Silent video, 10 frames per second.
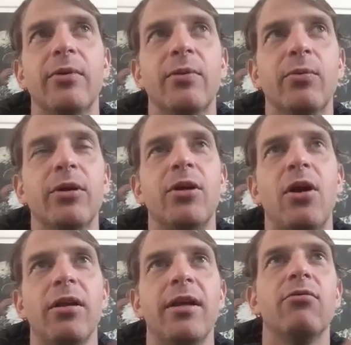we wouldn't
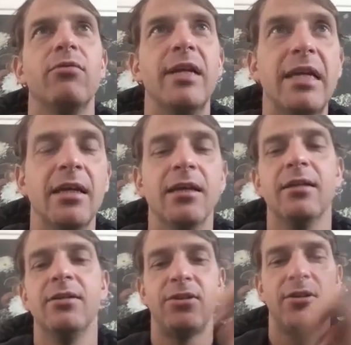call it
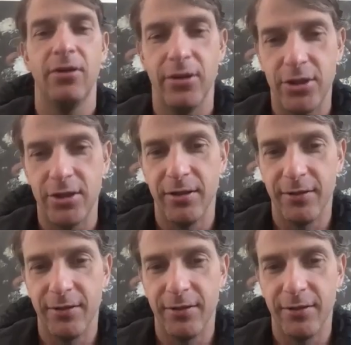research,